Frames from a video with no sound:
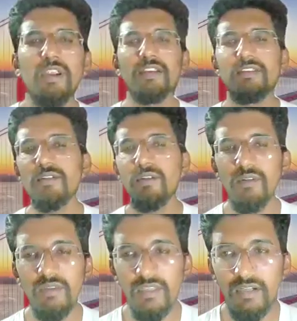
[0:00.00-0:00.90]
Could you let us
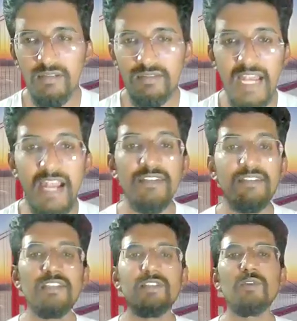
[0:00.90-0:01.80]
know the
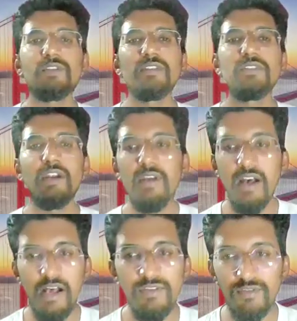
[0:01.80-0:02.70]
statistics question
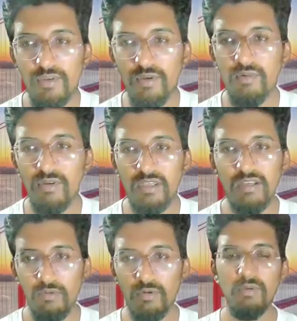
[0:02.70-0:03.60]
that we asked to you?
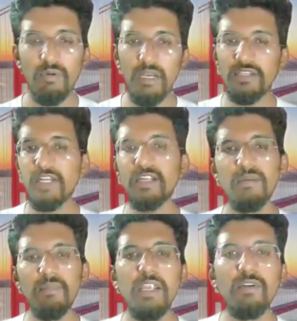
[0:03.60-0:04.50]
Could you
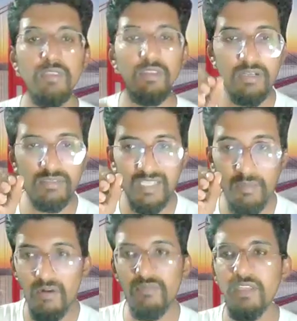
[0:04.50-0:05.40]
shed some light on the
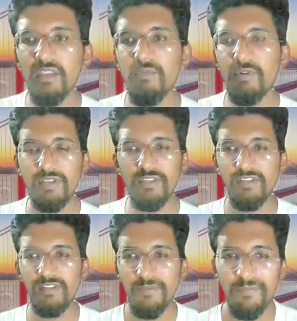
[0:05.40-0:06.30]
some of the
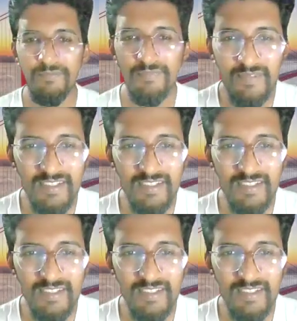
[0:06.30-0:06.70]
questions?